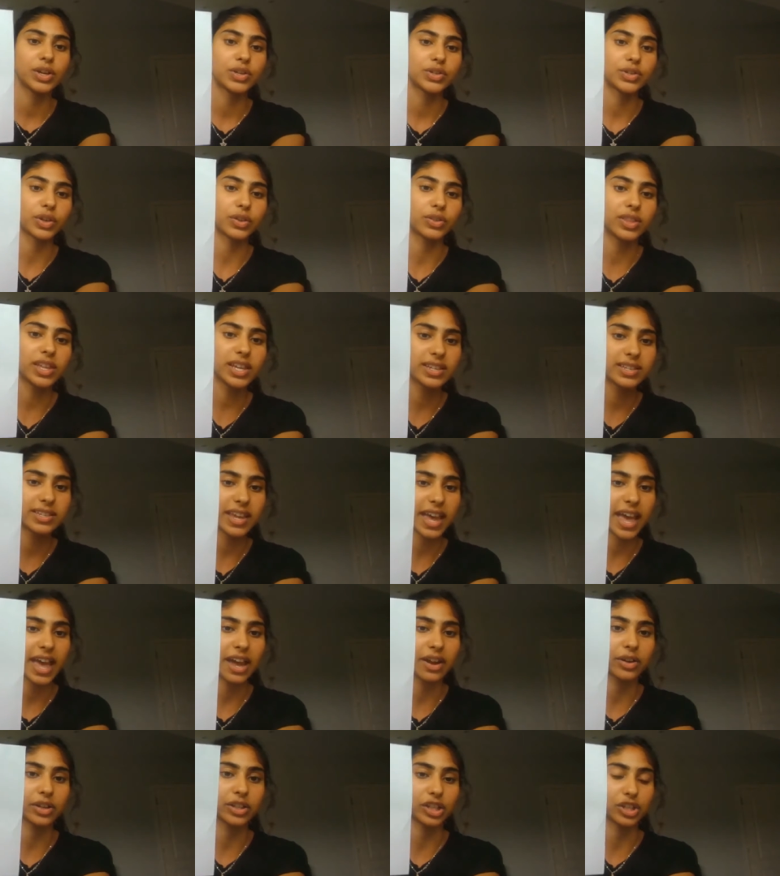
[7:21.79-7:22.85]
So this
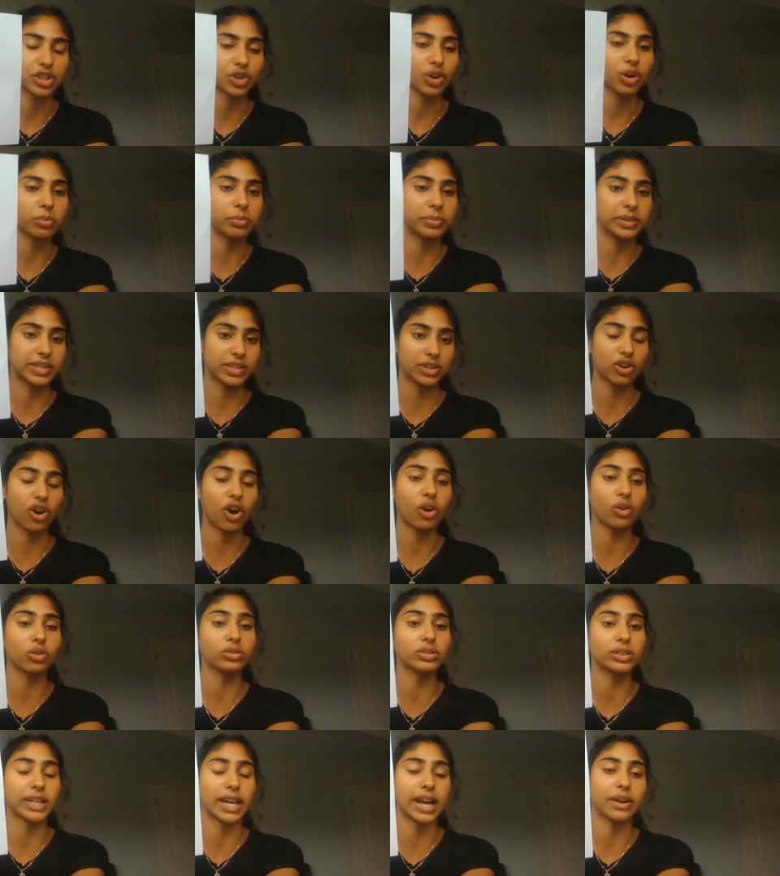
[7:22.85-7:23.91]
air at the top is
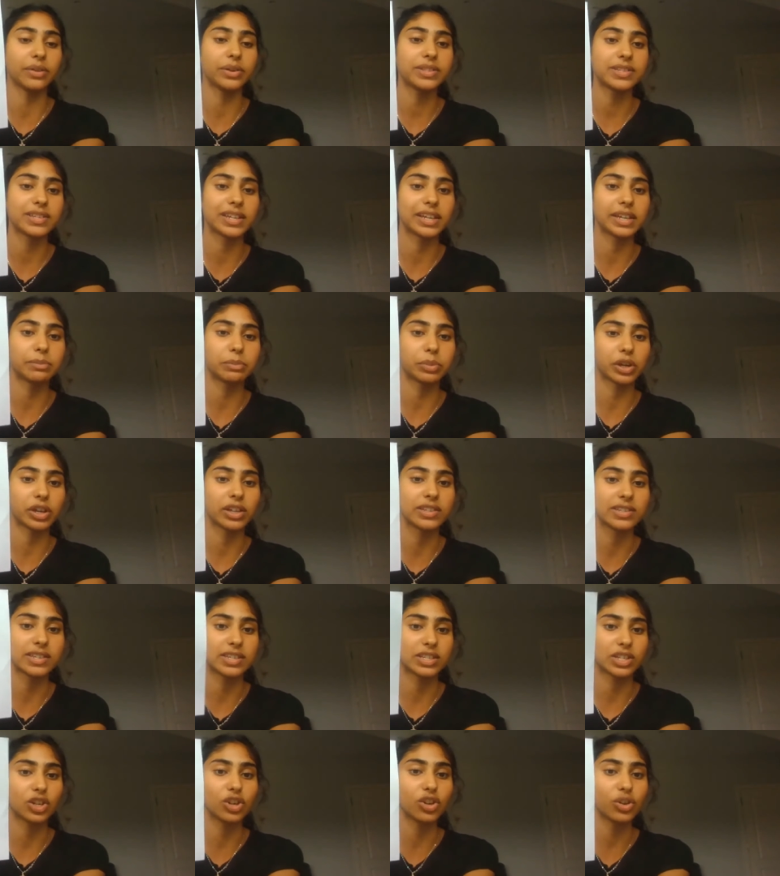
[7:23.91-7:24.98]
cold now, isn't it? Because
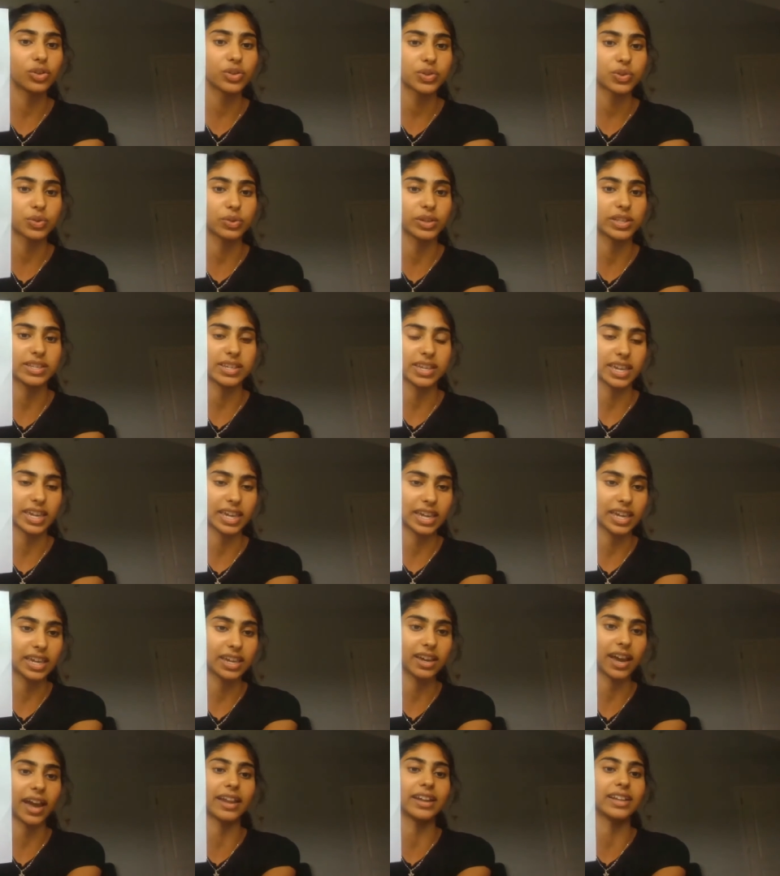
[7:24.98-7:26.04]
it's lost all its
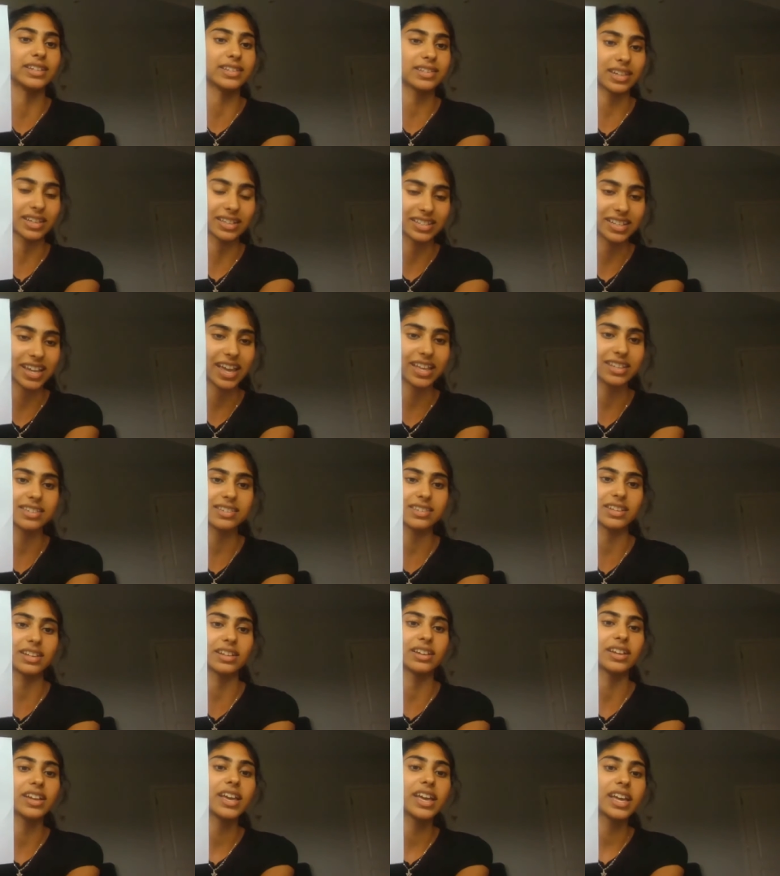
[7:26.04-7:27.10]
heat and it's condensed
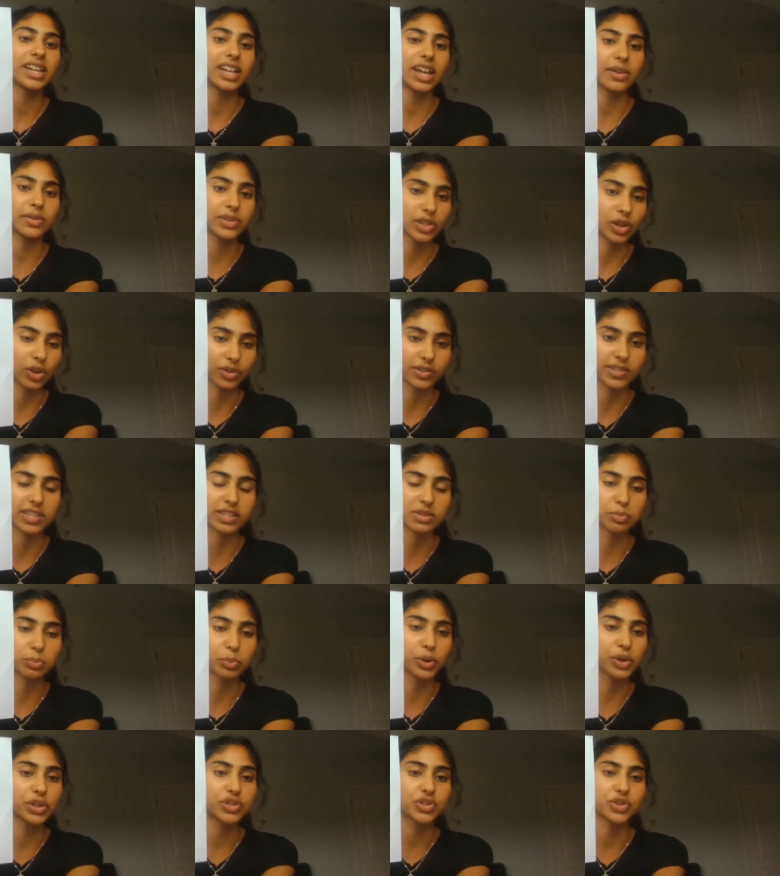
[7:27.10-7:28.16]
and now it's lost its
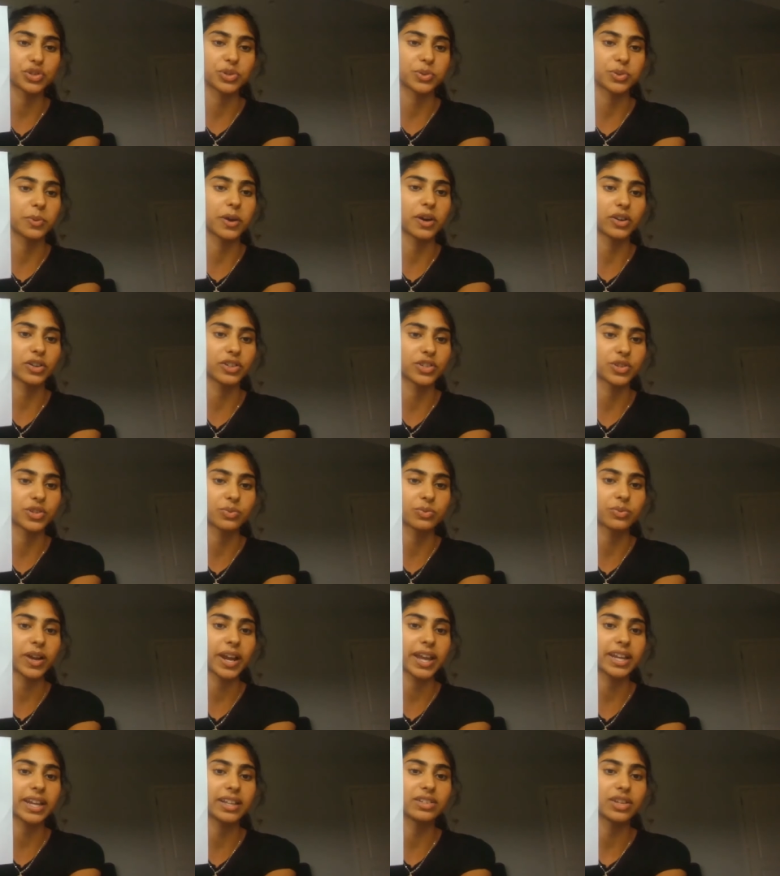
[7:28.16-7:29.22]
moisture as well because it's
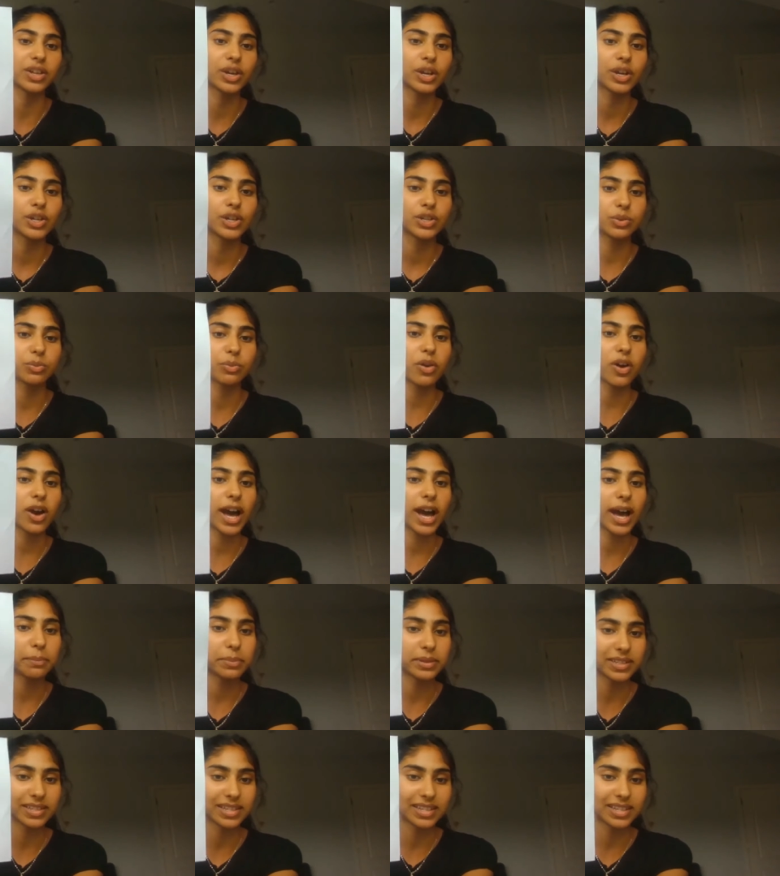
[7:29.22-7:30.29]
rained. So what
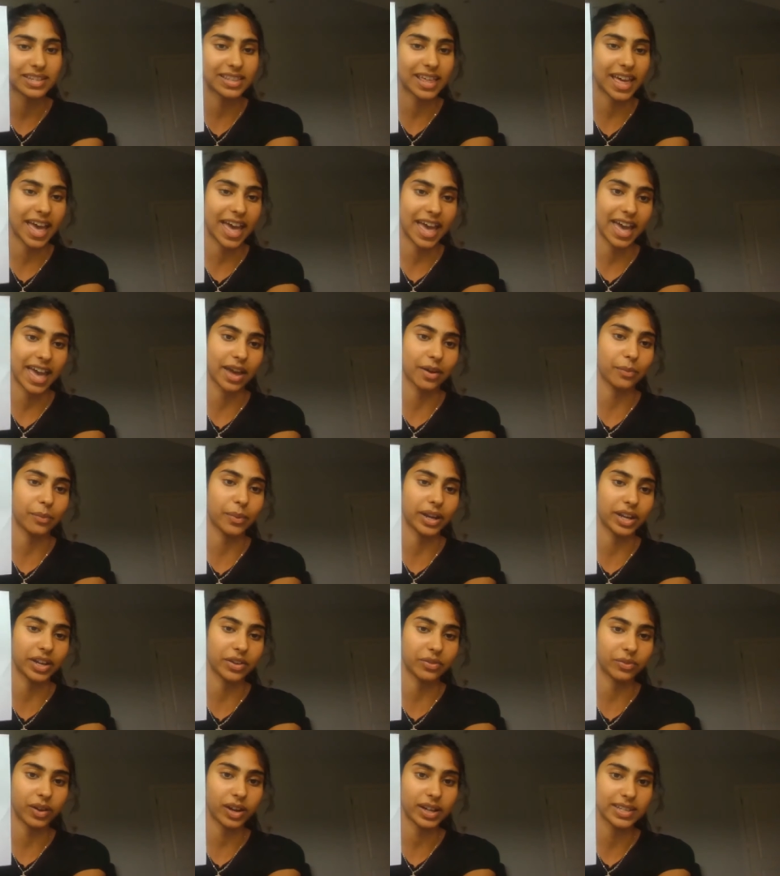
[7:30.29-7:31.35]
happens to the air when
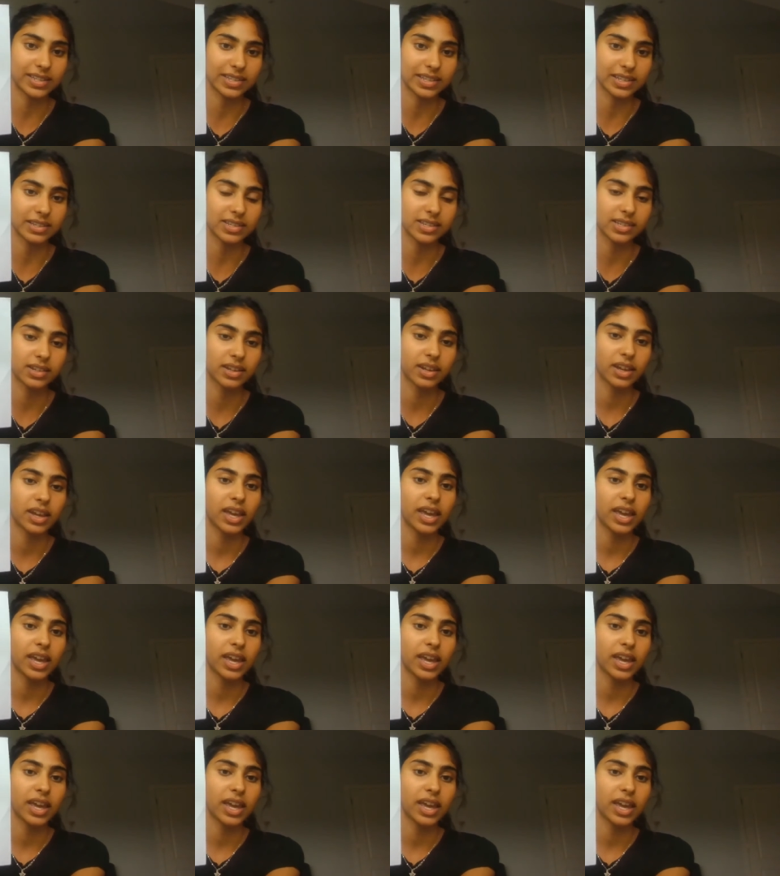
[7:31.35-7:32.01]
it rises?